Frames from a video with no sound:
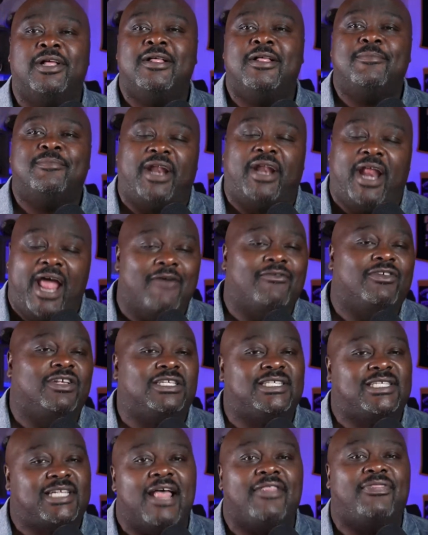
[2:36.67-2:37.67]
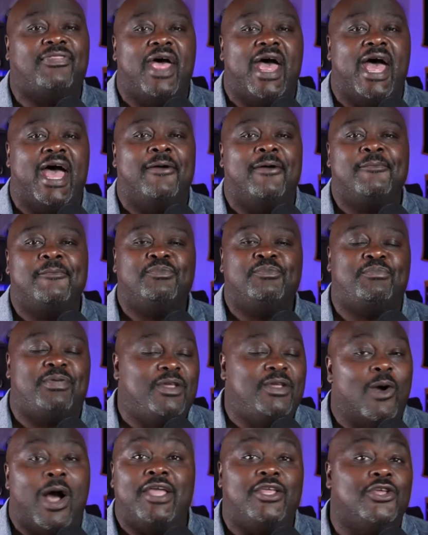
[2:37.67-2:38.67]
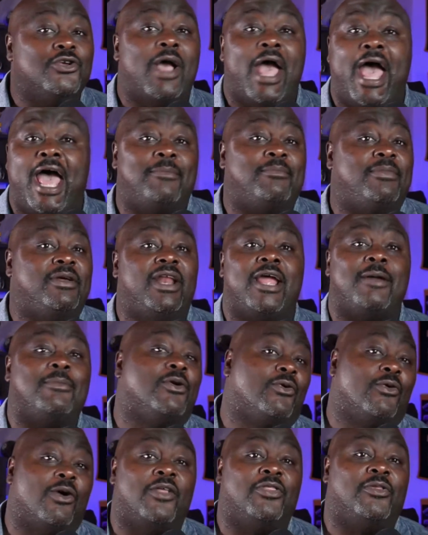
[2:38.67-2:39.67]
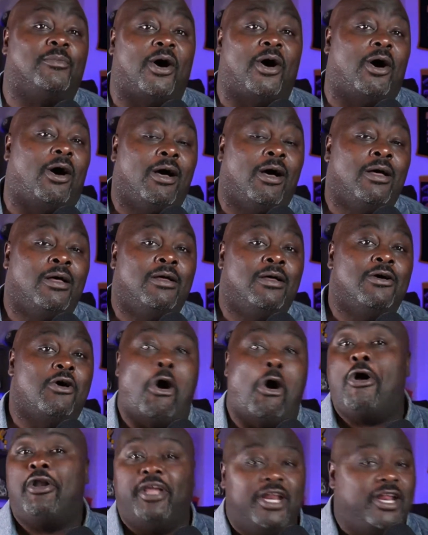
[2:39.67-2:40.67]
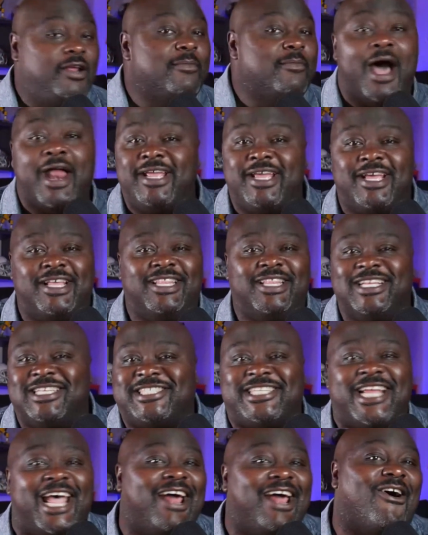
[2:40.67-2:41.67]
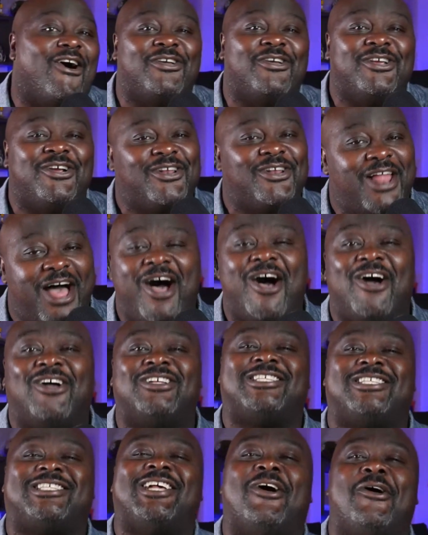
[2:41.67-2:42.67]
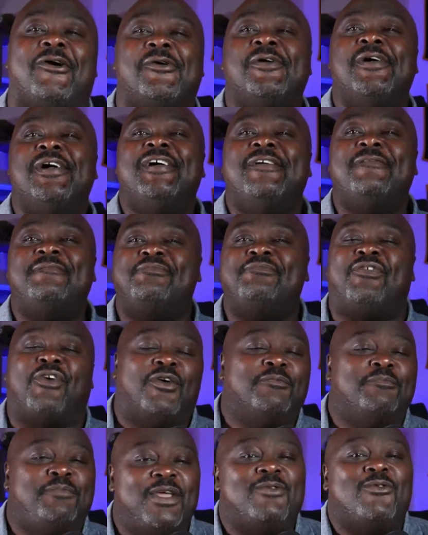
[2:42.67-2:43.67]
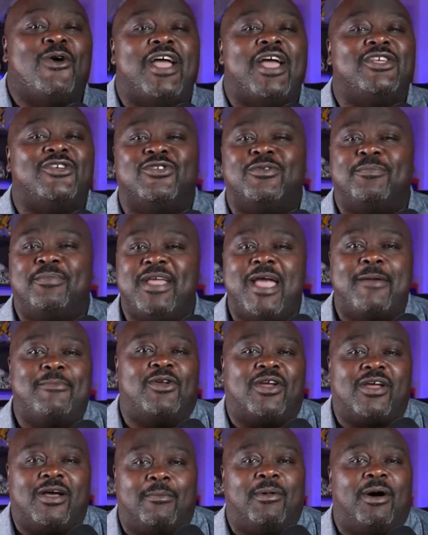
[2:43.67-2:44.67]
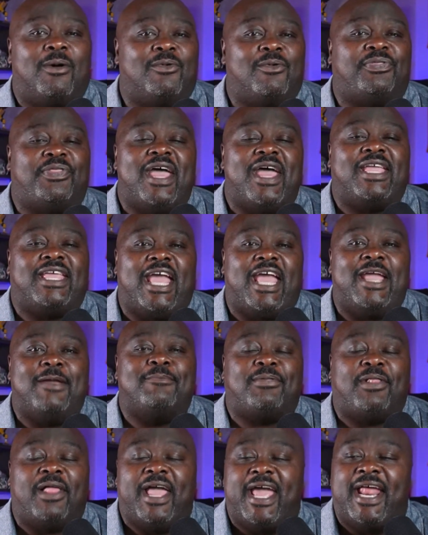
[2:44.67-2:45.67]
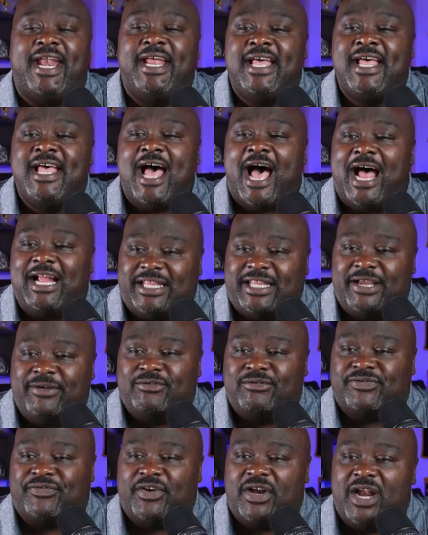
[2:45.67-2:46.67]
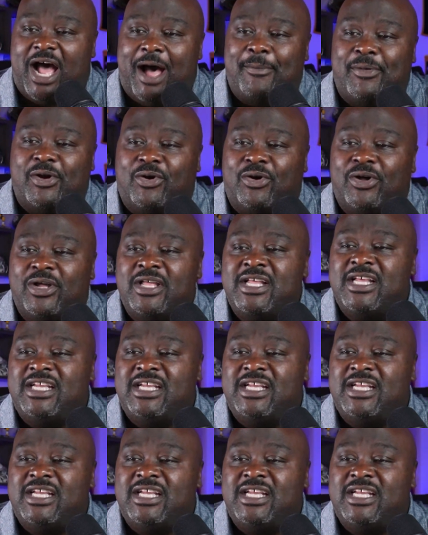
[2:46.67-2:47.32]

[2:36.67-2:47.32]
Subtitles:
But having said that, BYU hadn't been able to run the ball on anybody in this chat all year long. So for BYU to be able to come up with that game plan, I think was phenomenal.